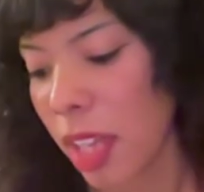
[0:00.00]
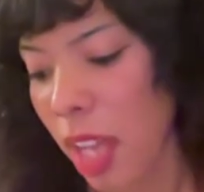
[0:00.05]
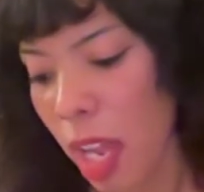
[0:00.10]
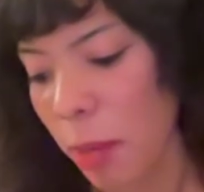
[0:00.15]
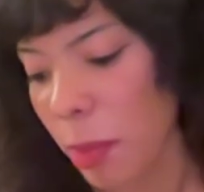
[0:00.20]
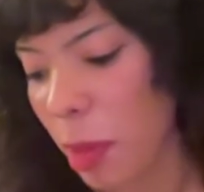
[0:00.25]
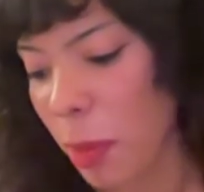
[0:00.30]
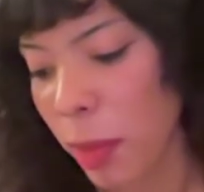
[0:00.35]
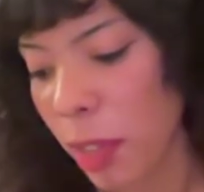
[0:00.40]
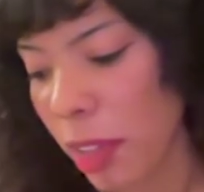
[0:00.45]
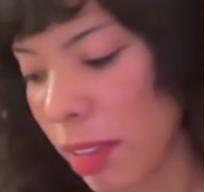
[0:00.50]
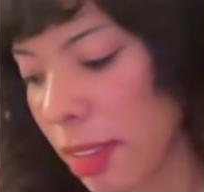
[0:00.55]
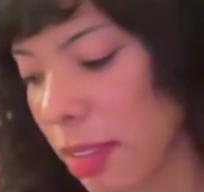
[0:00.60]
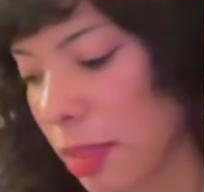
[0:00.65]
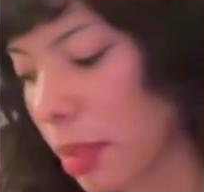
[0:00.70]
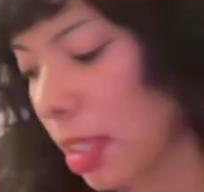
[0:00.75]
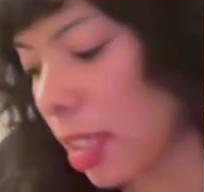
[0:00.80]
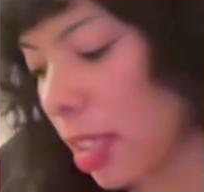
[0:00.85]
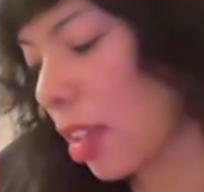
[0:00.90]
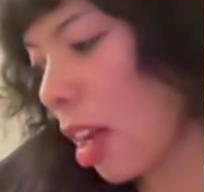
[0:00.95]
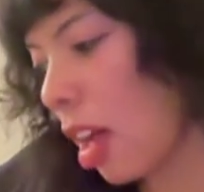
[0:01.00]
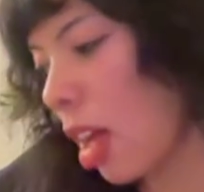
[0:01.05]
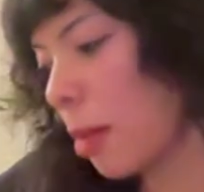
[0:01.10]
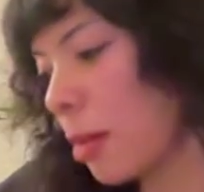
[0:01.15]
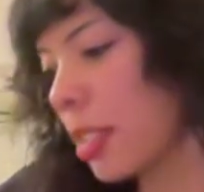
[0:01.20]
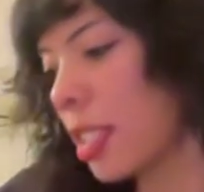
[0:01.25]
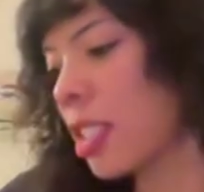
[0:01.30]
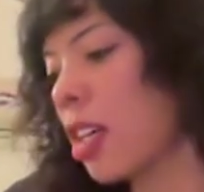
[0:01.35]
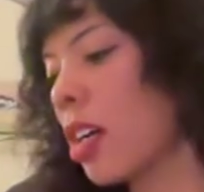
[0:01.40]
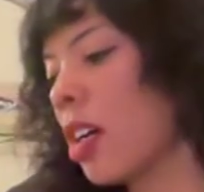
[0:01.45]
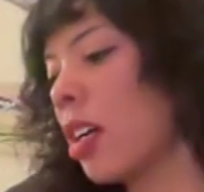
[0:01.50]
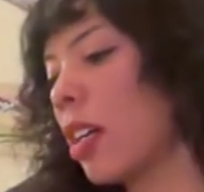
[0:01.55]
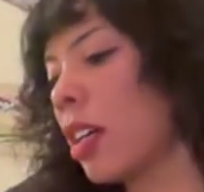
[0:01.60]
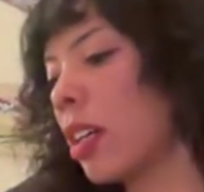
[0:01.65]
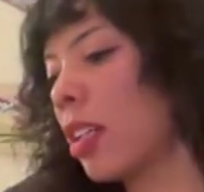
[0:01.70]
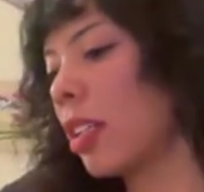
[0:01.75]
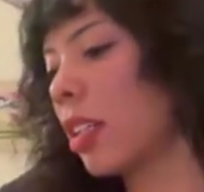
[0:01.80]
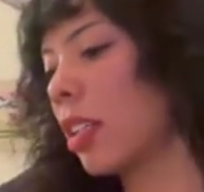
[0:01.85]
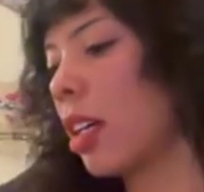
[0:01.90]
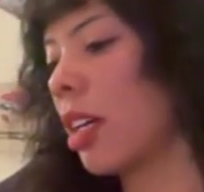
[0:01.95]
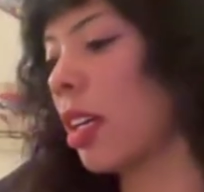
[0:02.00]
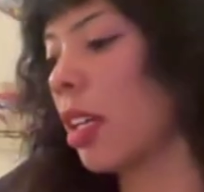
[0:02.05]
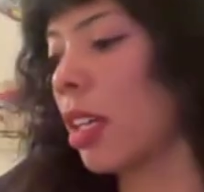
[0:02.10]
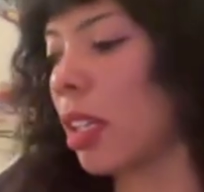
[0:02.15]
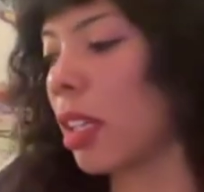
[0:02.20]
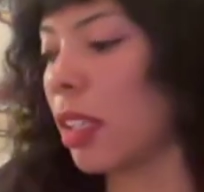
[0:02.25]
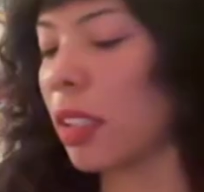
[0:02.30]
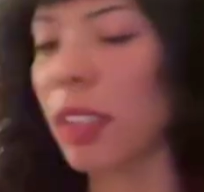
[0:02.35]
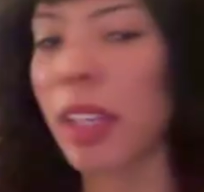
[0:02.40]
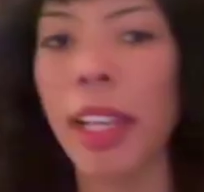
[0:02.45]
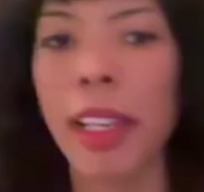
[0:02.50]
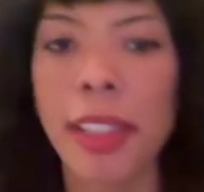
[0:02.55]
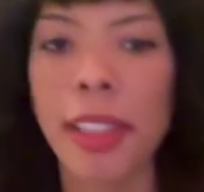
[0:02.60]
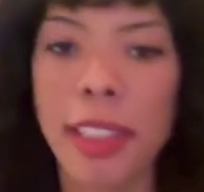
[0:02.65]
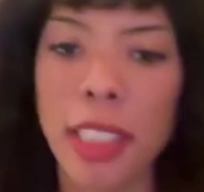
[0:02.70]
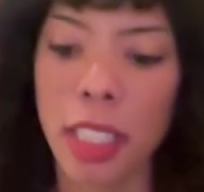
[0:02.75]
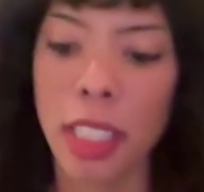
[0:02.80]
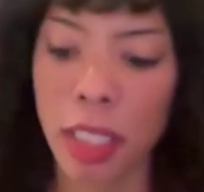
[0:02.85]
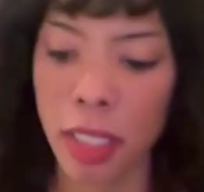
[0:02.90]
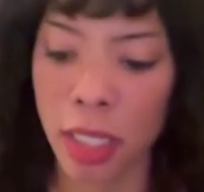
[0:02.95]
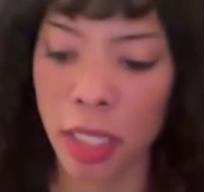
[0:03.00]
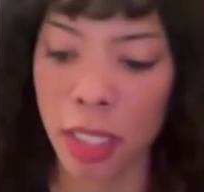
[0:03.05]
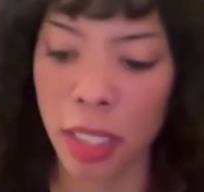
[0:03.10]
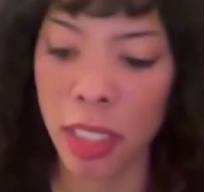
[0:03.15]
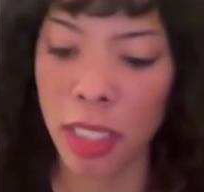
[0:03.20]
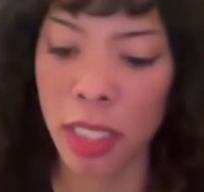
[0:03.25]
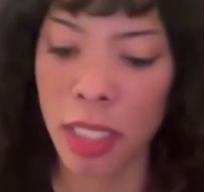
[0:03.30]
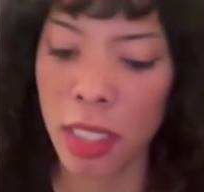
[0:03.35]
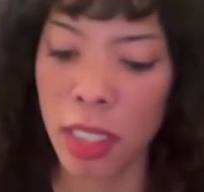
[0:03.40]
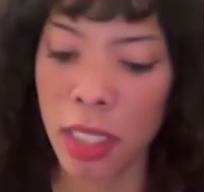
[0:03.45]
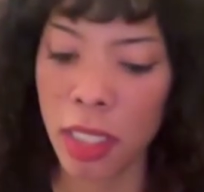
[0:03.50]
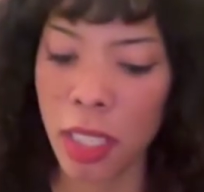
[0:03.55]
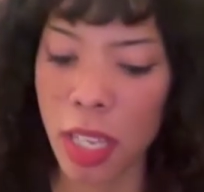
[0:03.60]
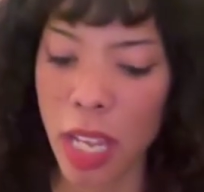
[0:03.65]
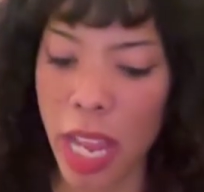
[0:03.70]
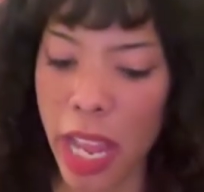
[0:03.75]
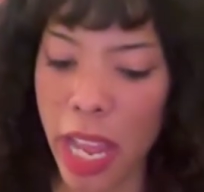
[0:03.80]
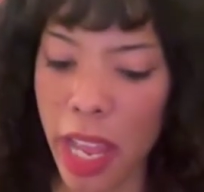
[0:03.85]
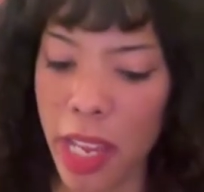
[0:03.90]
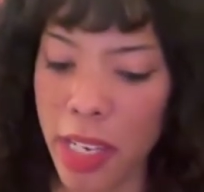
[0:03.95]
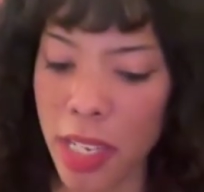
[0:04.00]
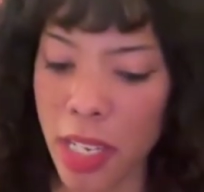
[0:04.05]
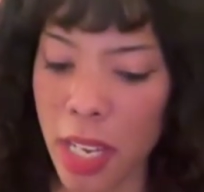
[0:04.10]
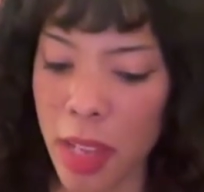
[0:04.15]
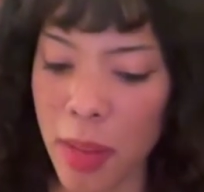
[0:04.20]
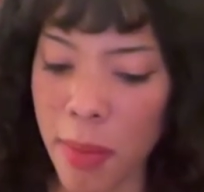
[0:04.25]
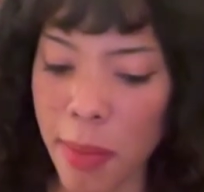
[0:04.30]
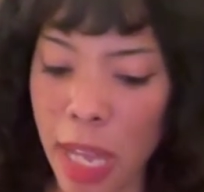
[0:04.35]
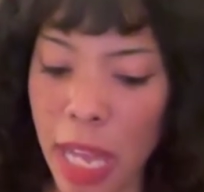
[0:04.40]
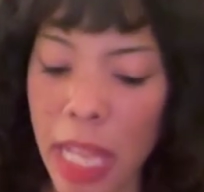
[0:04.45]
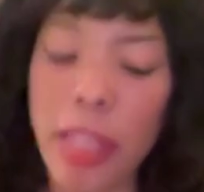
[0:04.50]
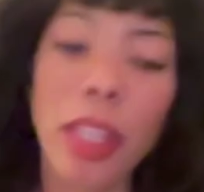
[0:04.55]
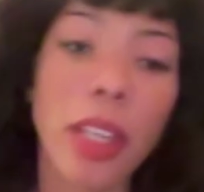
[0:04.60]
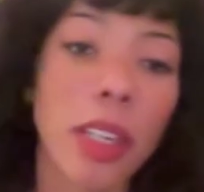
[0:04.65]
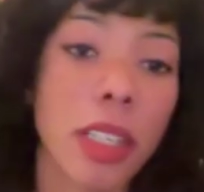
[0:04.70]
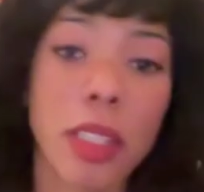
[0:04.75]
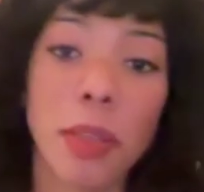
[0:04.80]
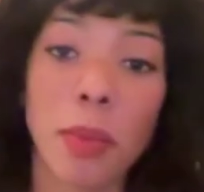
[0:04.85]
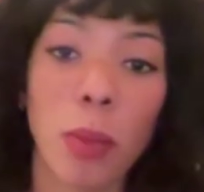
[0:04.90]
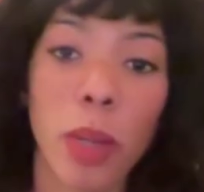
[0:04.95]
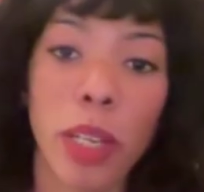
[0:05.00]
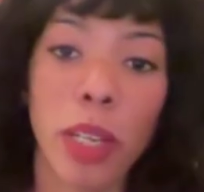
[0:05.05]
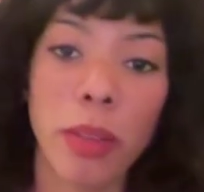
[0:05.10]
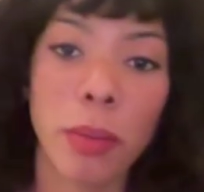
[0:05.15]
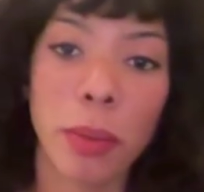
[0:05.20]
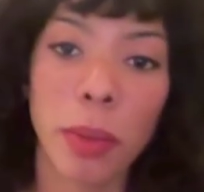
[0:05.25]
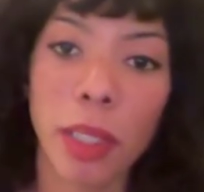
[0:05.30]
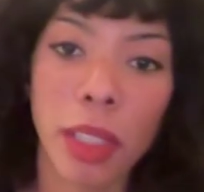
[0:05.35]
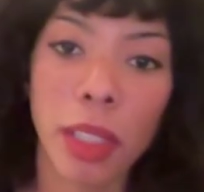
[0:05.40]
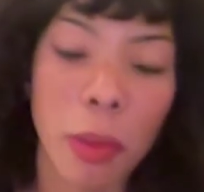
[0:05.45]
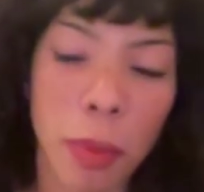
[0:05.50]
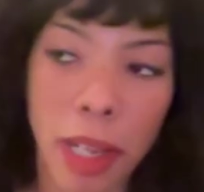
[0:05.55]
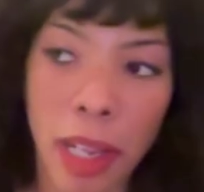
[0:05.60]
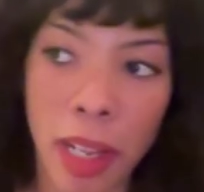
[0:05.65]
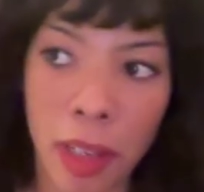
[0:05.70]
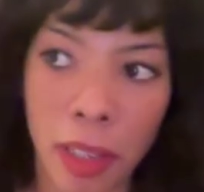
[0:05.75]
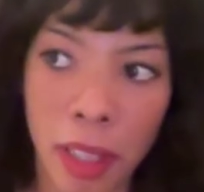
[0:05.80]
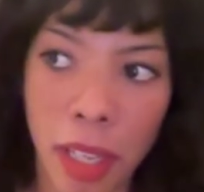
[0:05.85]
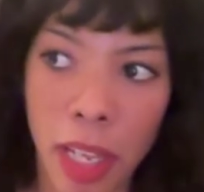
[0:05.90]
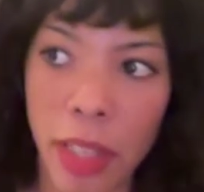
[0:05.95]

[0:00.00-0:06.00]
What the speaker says: remember I was doing a comic talk last year and I thought it went really well.